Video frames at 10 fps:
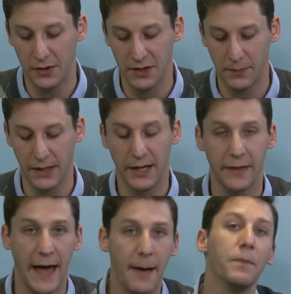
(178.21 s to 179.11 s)
or something
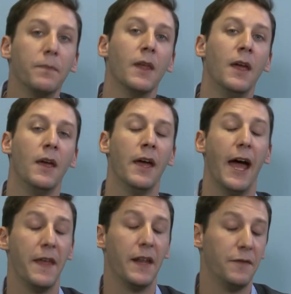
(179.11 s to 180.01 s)
like that.
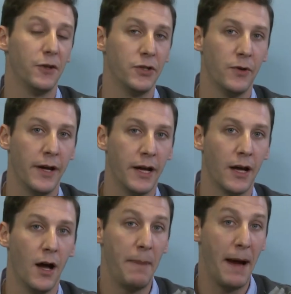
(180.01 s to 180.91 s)
And then if you're
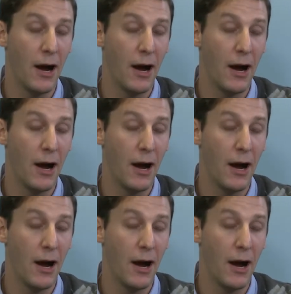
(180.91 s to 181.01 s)
doing a